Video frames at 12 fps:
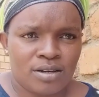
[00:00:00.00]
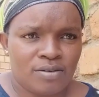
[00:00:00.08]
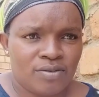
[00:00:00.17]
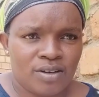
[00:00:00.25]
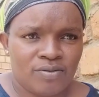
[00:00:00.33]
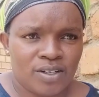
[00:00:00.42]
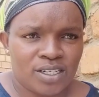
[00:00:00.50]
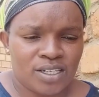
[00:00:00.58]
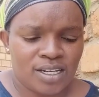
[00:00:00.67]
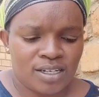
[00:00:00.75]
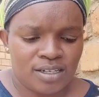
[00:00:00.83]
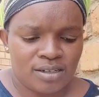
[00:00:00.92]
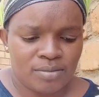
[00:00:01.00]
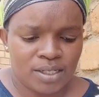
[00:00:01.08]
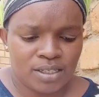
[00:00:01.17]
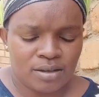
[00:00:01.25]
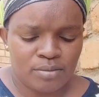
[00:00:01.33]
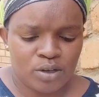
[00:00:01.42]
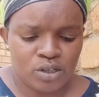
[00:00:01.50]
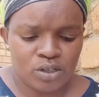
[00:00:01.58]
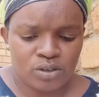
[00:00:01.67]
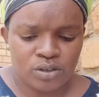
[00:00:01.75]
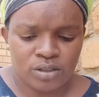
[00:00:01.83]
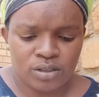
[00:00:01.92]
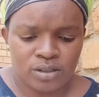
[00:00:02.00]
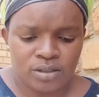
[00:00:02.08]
i've never tried masturbation